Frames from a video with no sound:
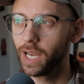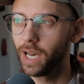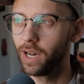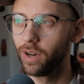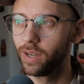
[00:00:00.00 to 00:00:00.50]

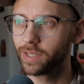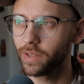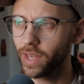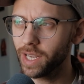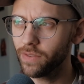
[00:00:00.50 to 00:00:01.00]
to
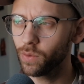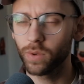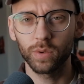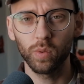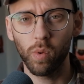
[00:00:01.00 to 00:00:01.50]
thank
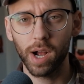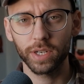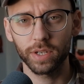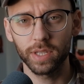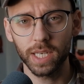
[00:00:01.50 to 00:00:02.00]
everyone who
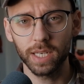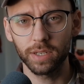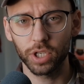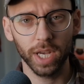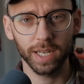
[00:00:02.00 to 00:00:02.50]
watched the
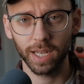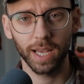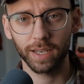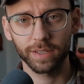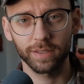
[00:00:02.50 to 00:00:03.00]
Gen
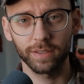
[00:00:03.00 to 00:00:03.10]
X